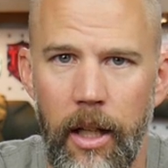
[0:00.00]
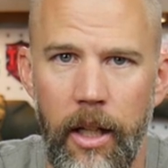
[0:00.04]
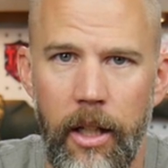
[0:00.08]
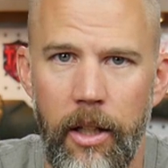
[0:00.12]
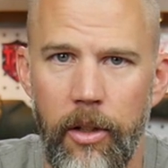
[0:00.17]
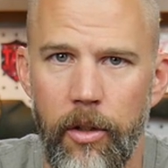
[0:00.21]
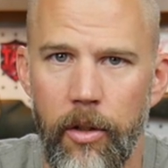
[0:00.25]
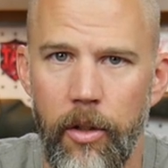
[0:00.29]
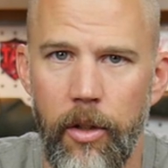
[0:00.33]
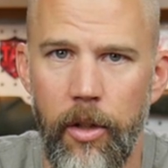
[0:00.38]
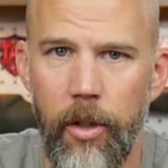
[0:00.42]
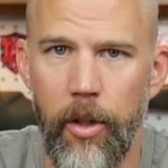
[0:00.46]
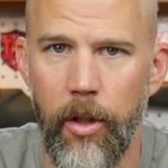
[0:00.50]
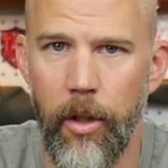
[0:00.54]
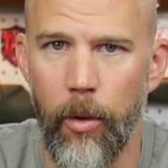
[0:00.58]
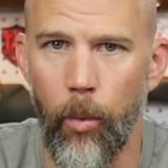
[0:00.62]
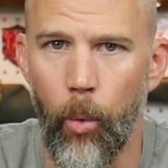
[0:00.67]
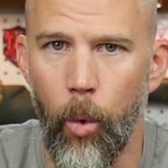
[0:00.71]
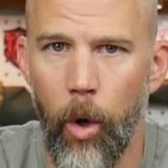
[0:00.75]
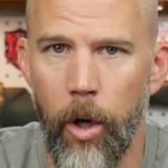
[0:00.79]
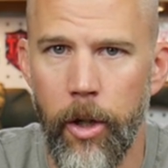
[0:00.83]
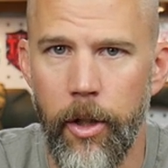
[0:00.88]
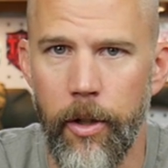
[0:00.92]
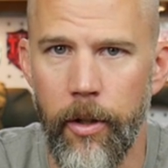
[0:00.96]
then either you can
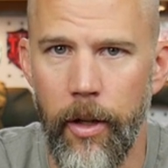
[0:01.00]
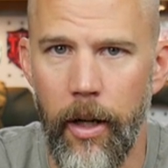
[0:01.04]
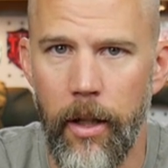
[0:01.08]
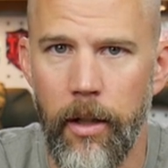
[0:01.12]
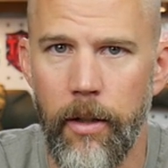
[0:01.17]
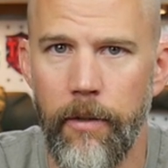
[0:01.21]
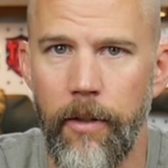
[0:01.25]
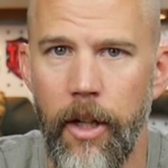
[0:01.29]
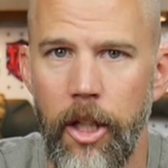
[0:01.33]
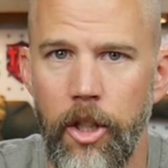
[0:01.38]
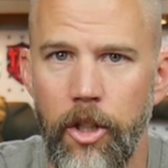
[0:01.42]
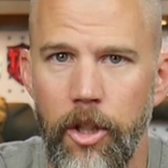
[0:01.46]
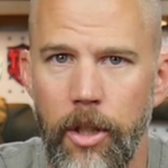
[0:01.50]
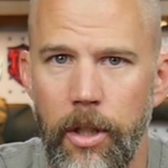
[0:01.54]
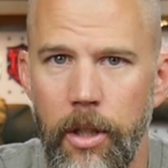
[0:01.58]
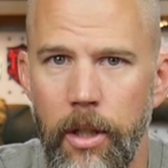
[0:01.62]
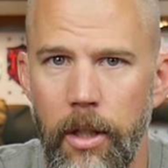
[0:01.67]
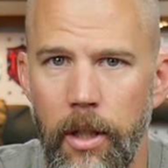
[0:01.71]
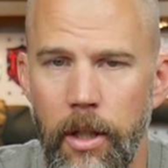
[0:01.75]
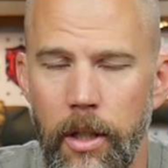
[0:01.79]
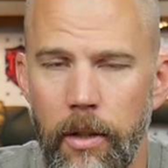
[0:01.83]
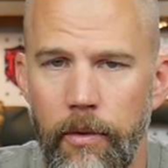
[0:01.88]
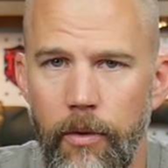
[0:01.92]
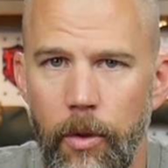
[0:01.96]
work your
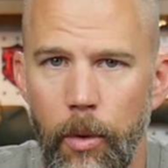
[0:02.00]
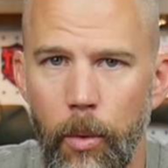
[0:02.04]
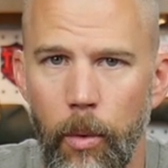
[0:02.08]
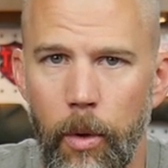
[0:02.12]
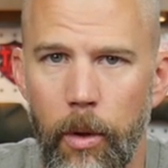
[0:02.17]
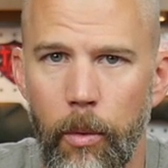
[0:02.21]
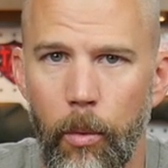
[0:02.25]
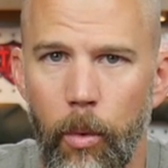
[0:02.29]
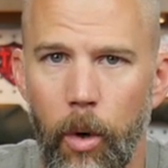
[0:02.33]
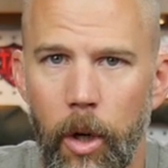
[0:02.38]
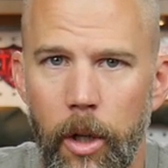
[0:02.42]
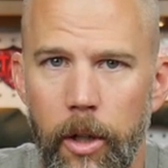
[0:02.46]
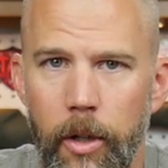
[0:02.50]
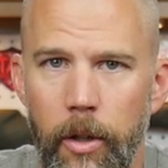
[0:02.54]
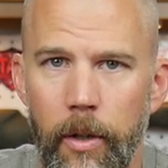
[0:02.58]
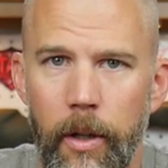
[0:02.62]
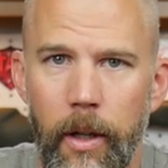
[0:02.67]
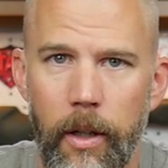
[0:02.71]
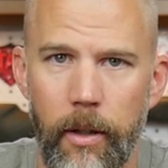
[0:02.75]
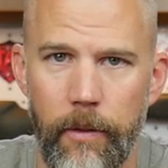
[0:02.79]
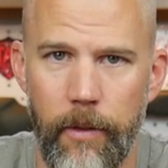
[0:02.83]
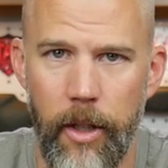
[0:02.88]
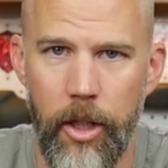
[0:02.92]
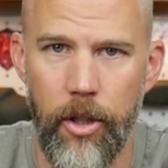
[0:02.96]
elevation if you want to work your
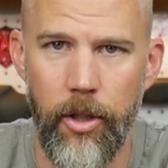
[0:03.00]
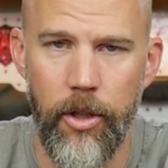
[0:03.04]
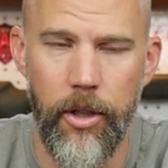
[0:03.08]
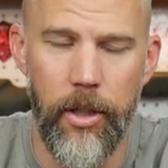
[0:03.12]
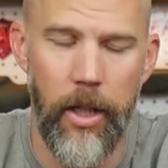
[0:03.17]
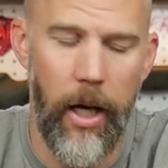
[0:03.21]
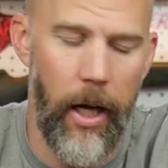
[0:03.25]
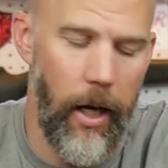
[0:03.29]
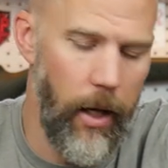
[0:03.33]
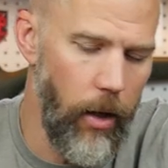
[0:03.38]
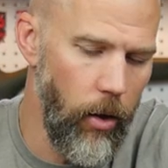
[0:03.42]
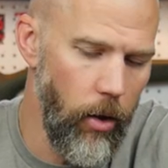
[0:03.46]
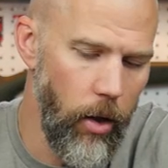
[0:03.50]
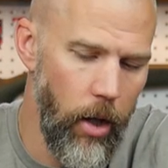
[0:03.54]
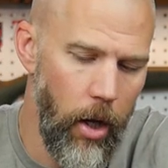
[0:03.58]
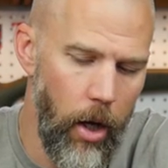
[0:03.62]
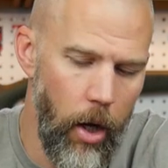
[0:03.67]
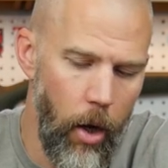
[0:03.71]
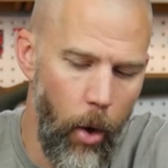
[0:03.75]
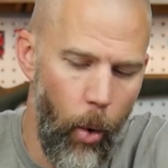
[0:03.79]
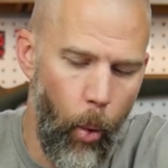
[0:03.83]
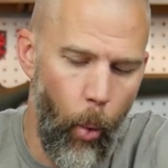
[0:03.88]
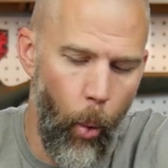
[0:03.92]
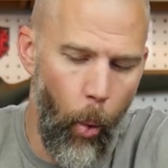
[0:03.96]
elevation dial,
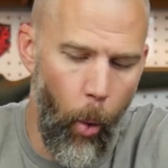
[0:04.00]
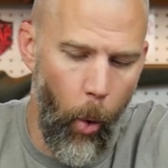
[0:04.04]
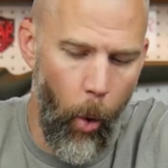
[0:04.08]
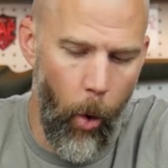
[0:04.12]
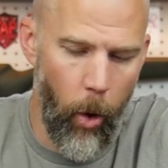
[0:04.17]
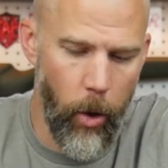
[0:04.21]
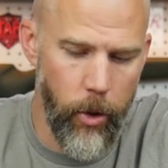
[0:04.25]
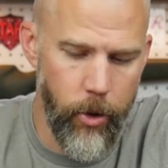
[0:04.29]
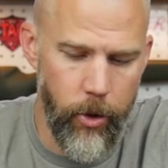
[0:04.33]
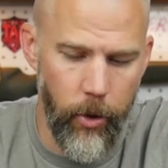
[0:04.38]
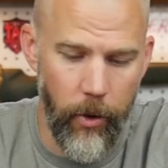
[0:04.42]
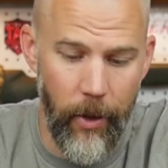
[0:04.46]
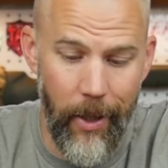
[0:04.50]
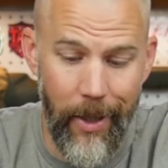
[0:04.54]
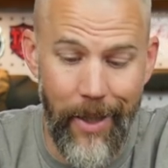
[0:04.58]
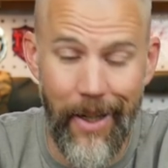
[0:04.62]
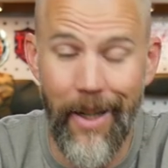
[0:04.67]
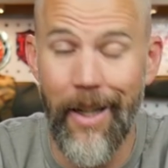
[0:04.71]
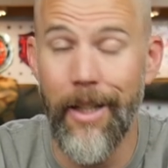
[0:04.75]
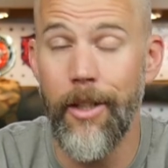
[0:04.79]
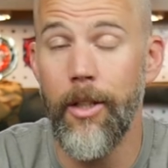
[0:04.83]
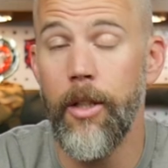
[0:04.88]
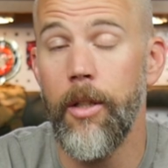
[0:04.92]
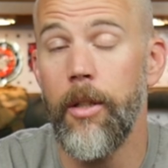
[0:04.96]
or do like
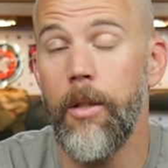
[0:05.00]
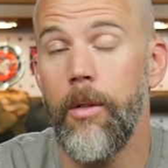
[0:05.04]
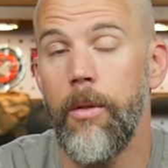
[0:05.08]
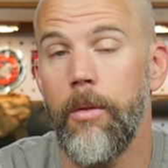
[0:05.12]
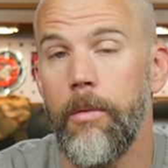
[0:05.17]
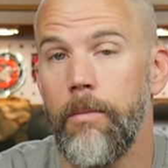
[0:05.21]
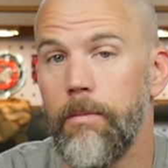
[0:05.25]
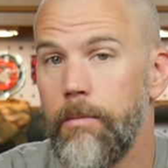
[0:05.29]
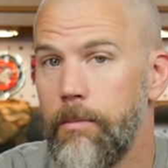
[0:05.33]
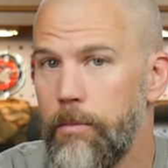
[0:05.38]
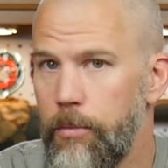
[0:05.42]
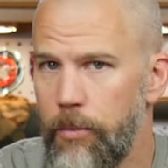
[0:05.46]
I do,